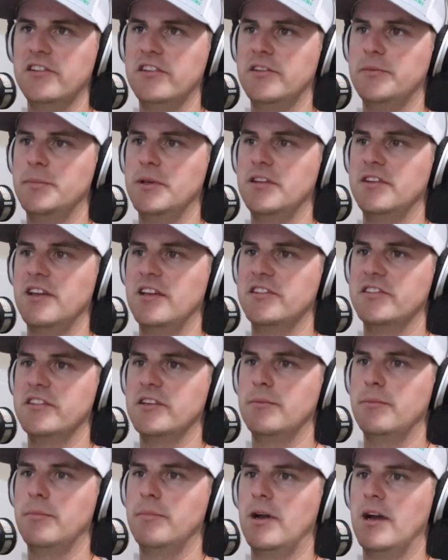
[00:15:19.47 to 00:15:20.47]
It's been
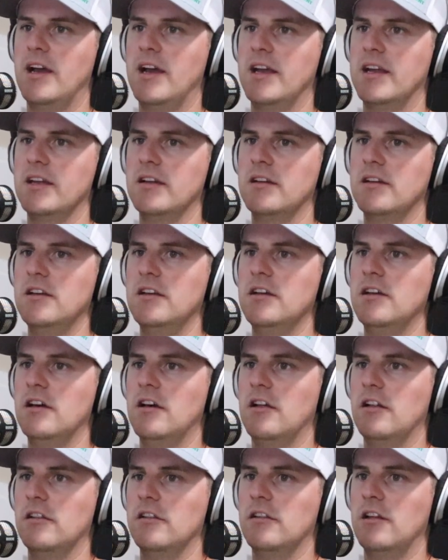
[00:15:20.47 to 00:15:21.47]
tested by
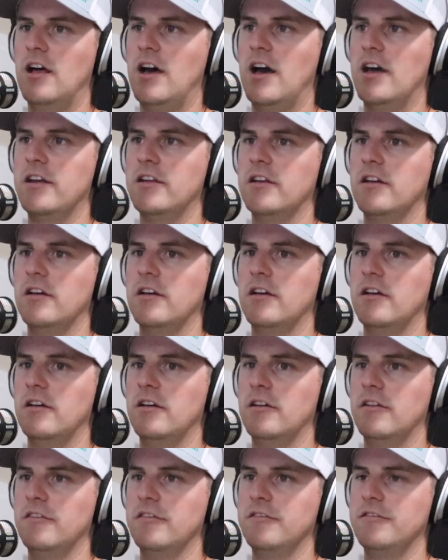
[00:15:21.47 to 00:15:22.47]
a lot
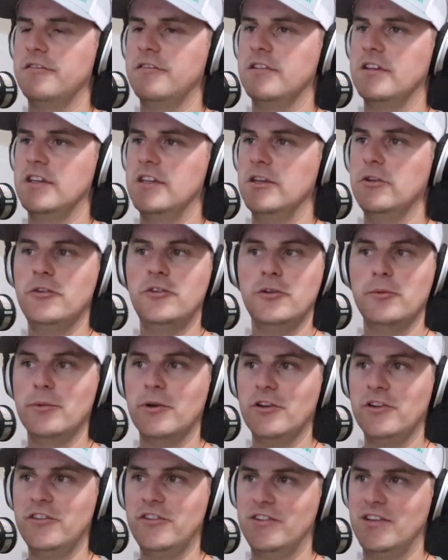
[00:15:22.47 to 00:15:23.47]
of
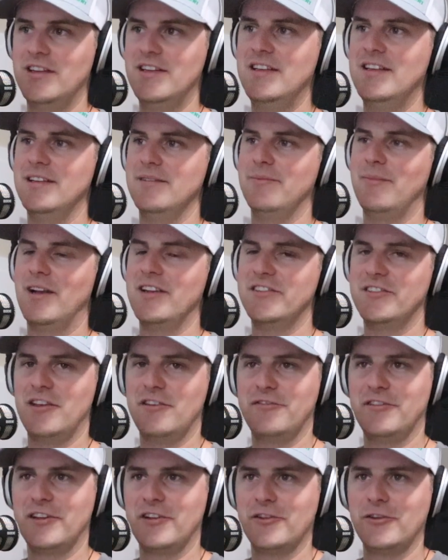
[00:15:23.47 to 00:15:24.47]
YouTubers,
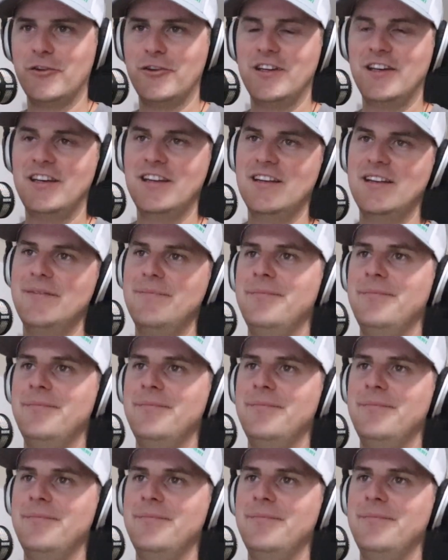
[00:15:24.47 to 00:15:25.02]
myself included,